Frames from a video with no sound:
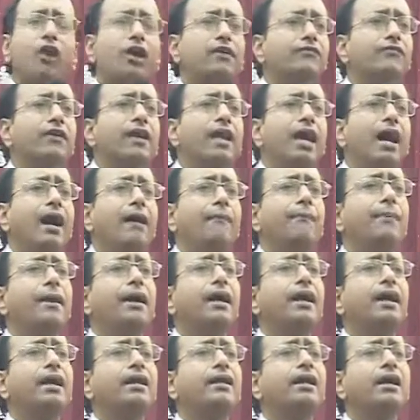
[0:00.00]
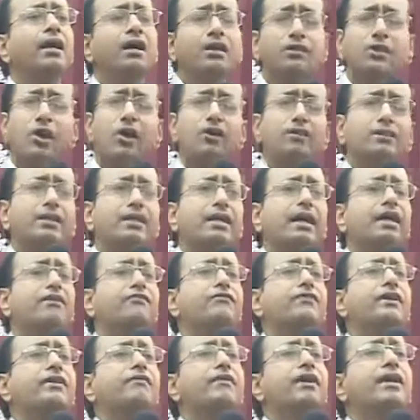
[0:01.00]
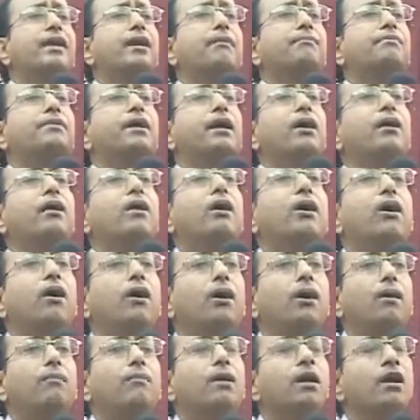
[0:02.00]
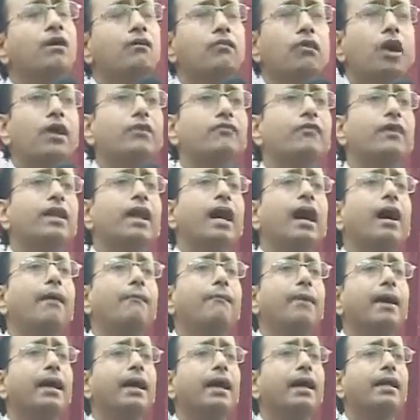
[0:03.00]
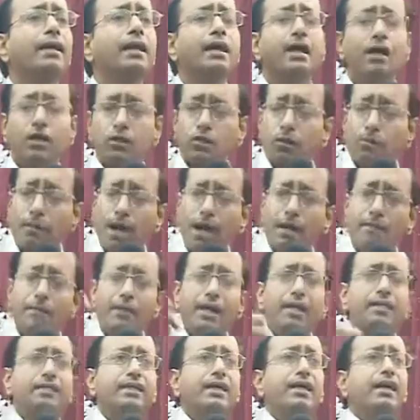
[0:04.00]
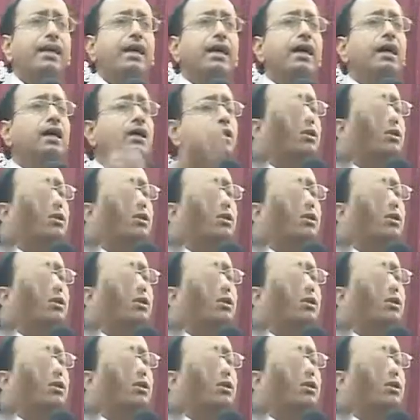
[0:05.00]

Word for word: what will happen? Doctor, I have given up the hope, what will happen to my mother,